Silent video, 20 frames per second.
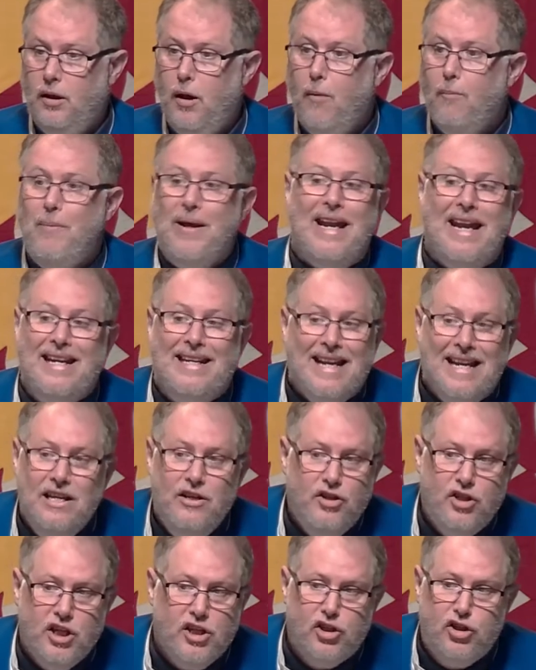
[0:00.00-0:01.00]
But he
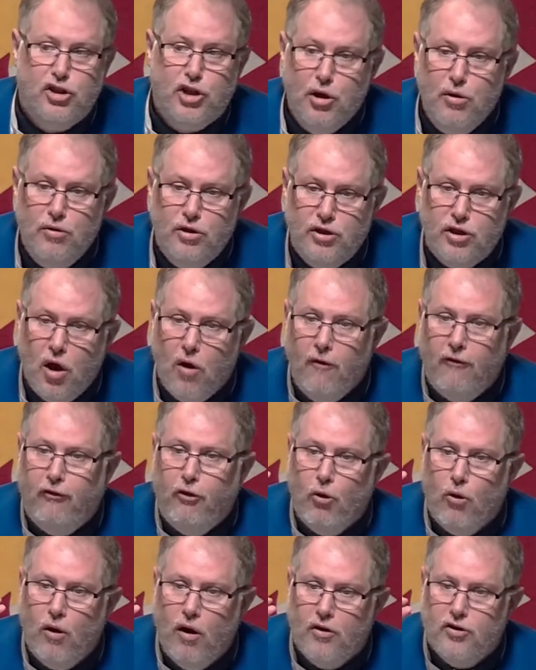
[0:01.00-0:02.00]
didn't just do so
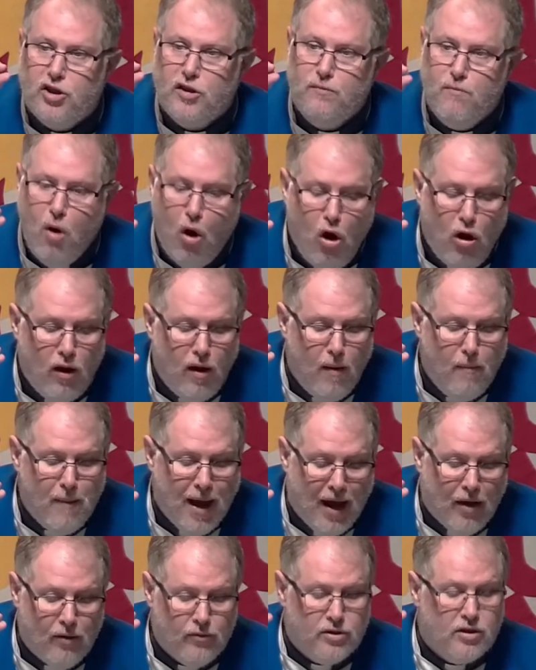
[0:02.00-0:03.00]
for a small
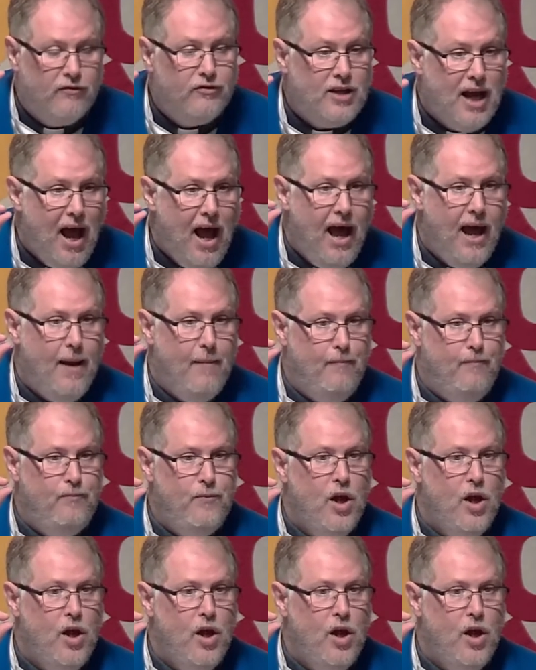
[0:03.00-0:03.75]
amount of time.